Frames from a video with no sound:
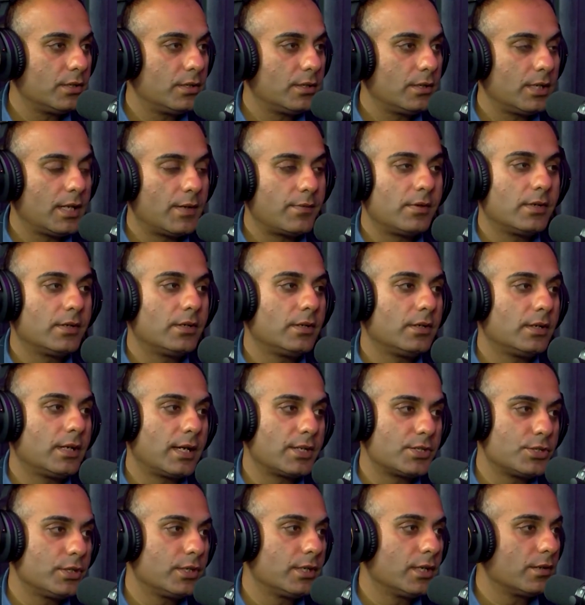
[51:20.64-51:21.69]
ever
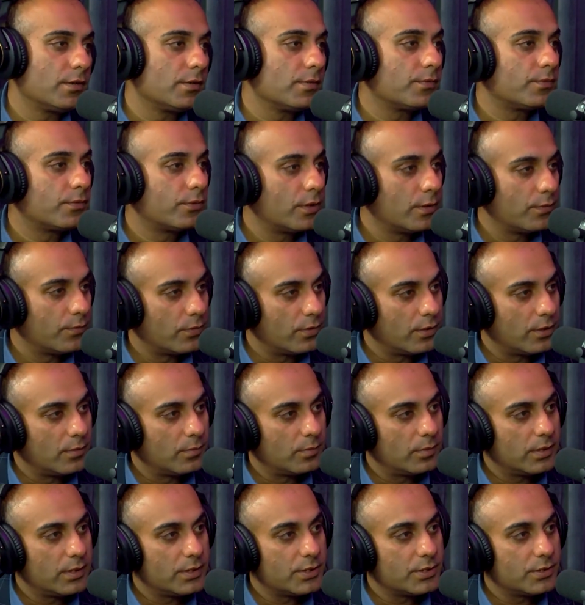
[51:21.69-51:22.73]
actually get referred for an
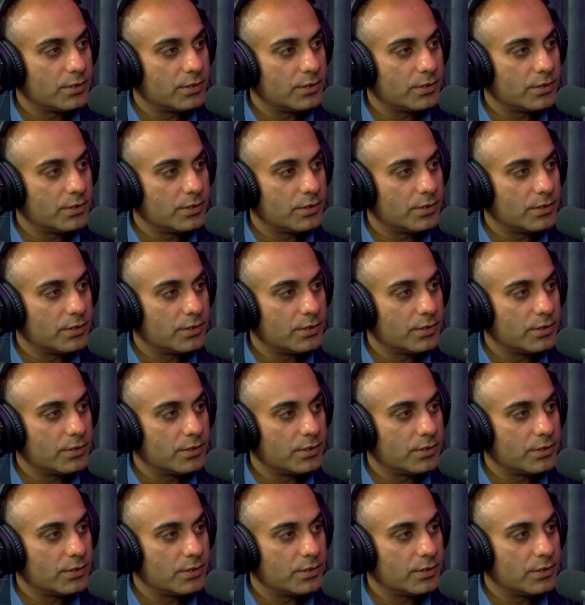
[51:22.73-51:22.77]
ablation.